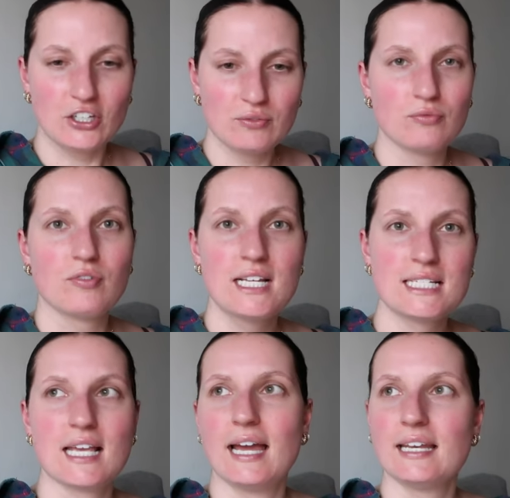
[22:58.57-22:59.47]
good
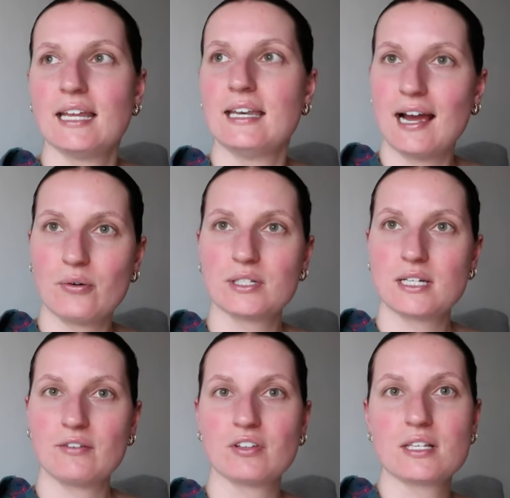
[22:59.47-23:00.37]
reset, and now it's
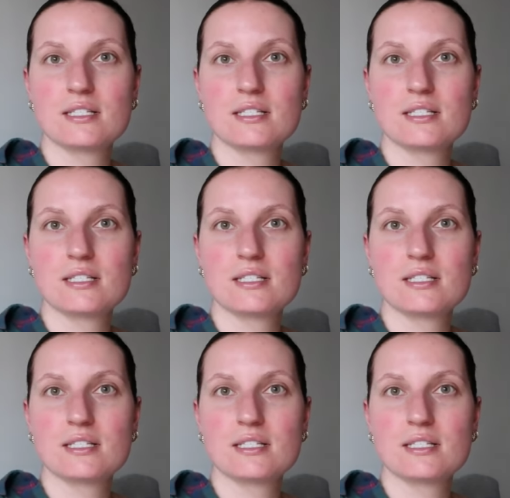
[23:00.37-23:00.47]
time for the